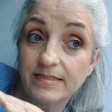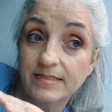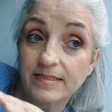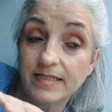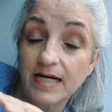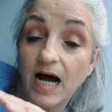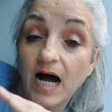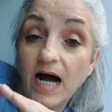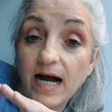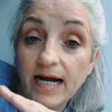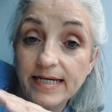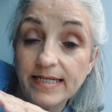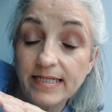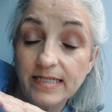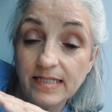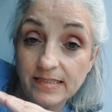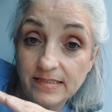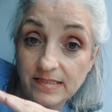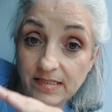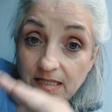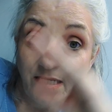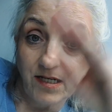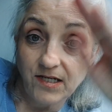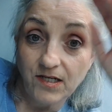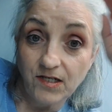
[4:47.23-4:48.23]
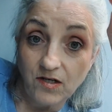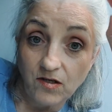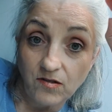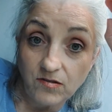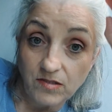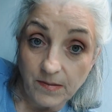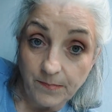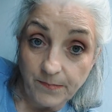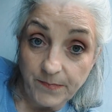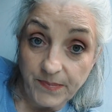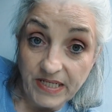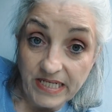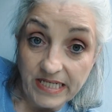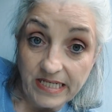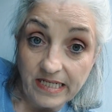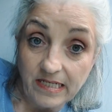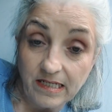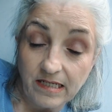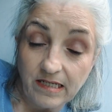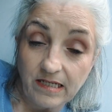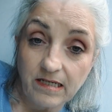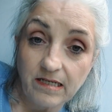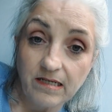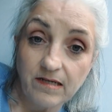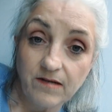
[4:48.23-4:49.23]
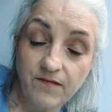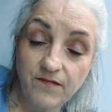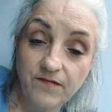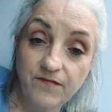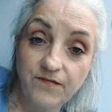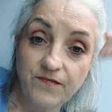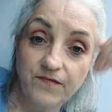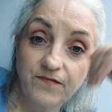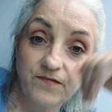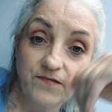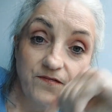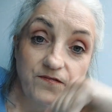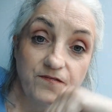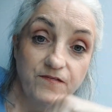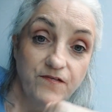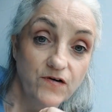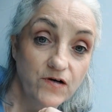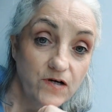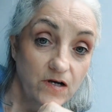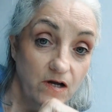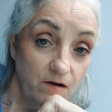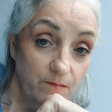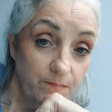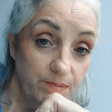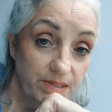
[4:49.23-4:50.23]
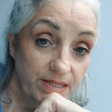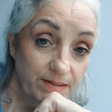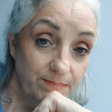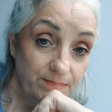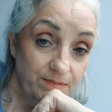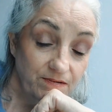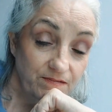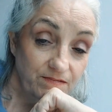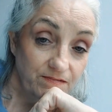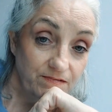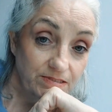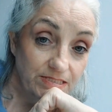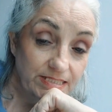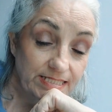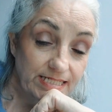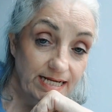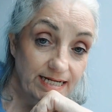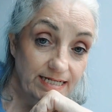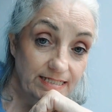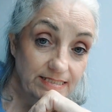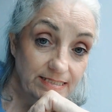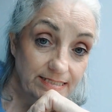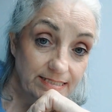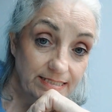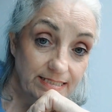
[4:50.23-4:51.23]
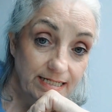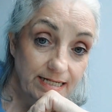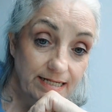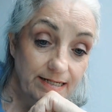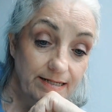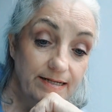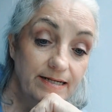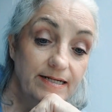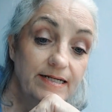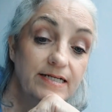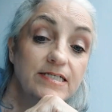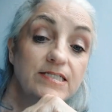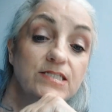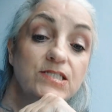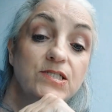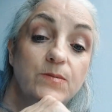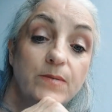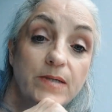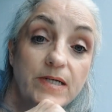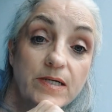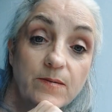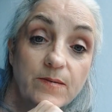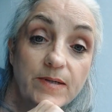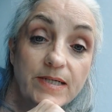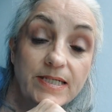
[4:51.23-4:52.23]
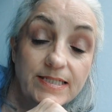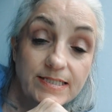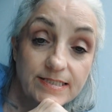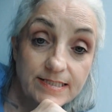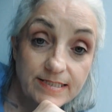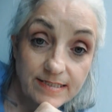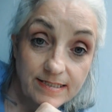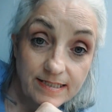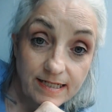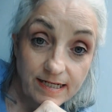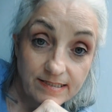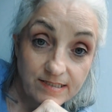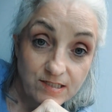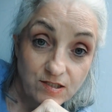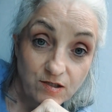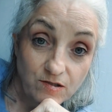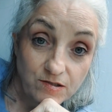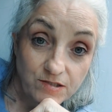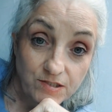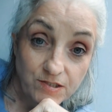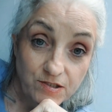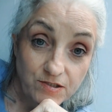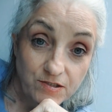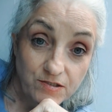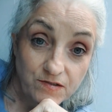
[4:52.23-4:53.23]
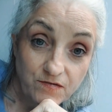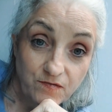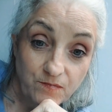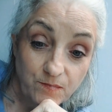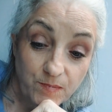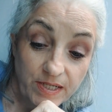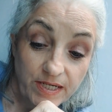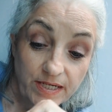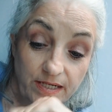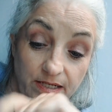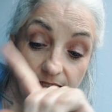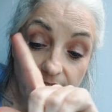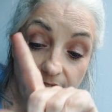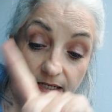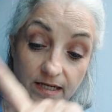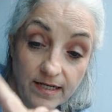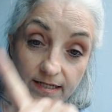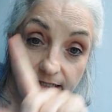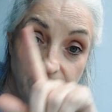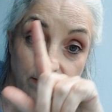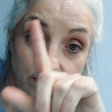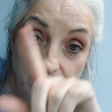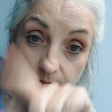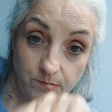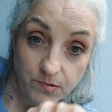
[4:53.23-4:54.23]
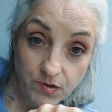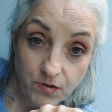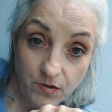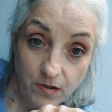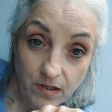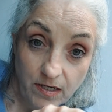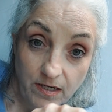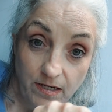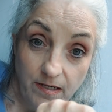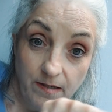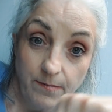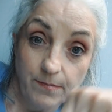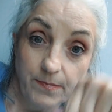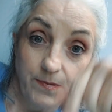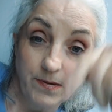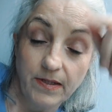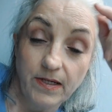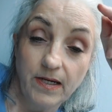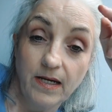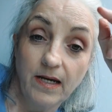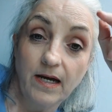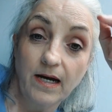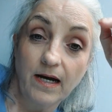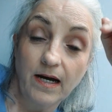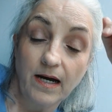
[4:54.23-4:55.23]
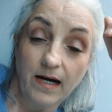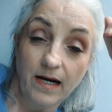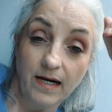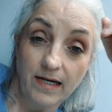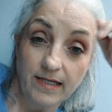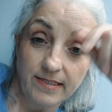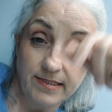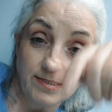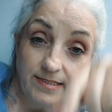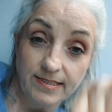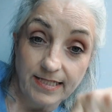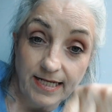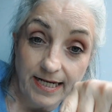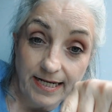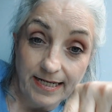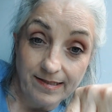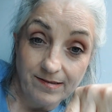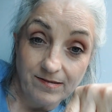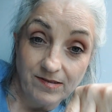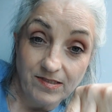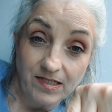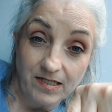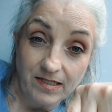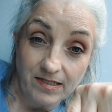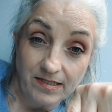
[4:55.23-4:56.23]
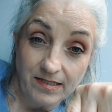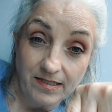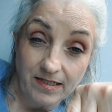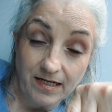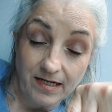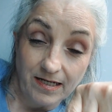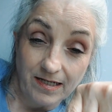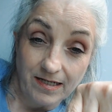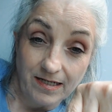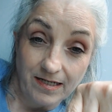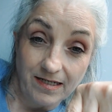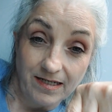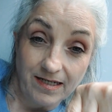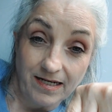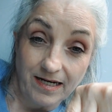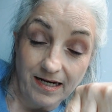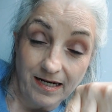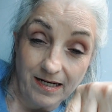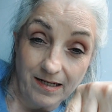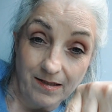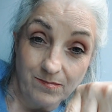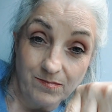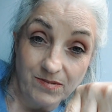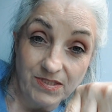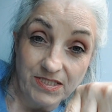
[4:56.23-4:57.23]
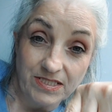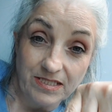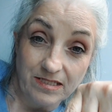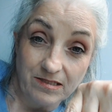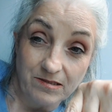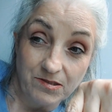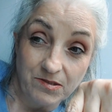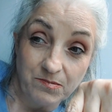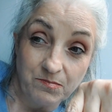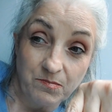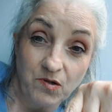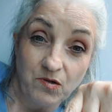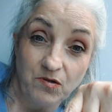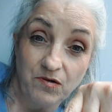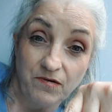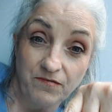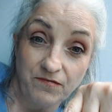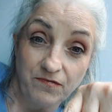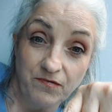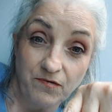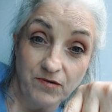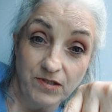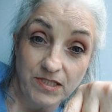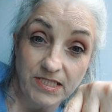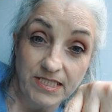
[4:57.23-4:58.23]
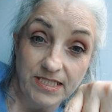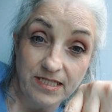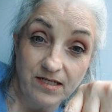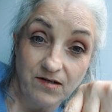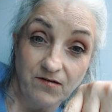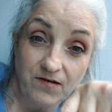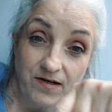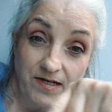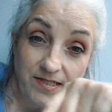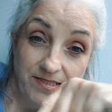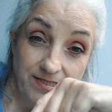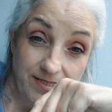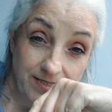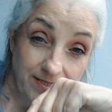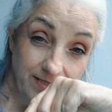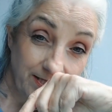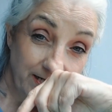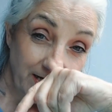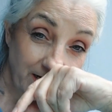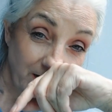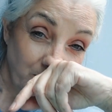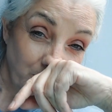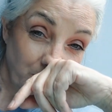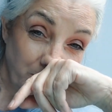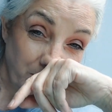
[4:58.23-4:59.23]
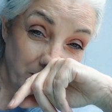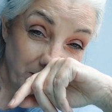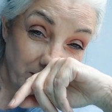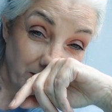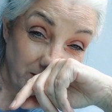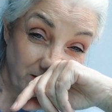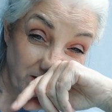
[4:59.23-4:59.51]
the highlight that you know the peak for a lot of people for sales so anyway listen that's all the news from here like subscribe i sound like I am still smoking 40 cigarettes a day, but I